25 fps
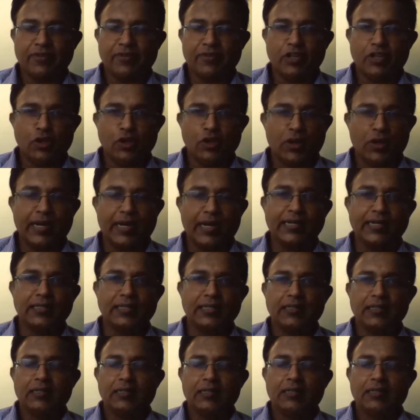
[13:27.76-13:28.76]
look at
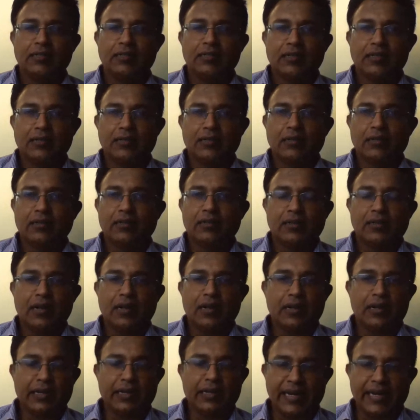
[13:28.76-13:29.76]

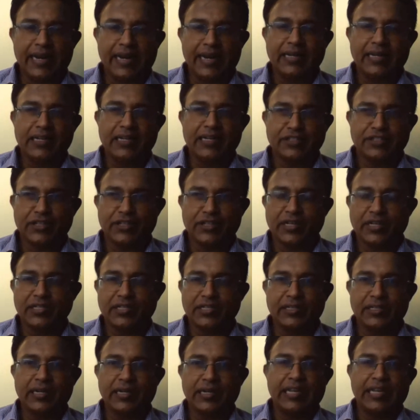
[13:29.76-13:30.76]
creating a
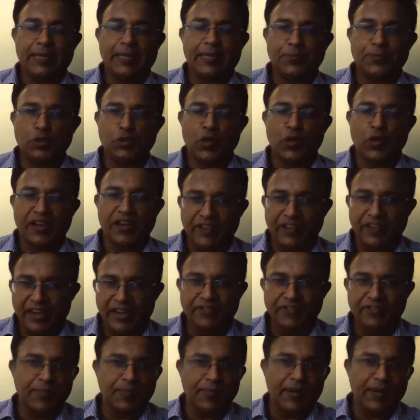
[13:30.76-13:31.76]
structure that keeps you away
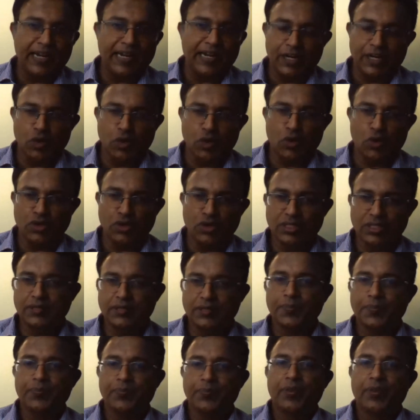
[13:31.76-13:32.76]
from Indian
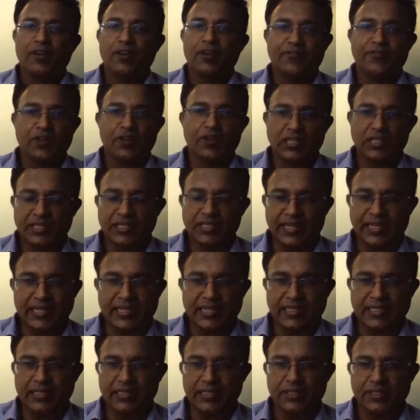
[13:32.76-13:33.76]
courts for this
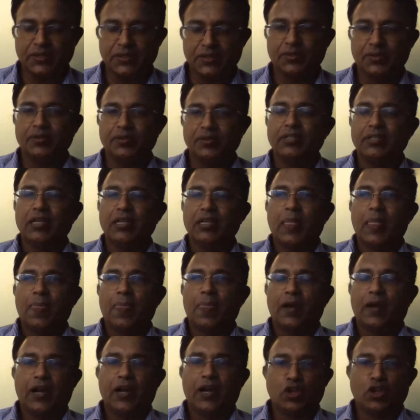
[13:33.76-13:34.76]
reason. So
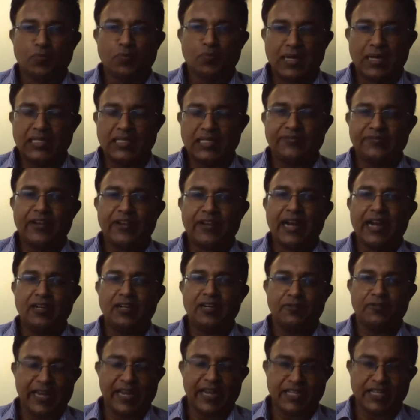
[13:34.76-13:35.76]
you must
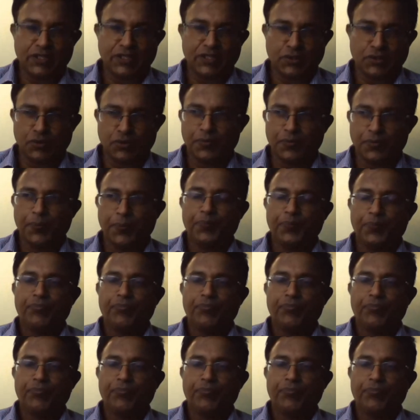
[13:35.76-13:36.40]
find ways to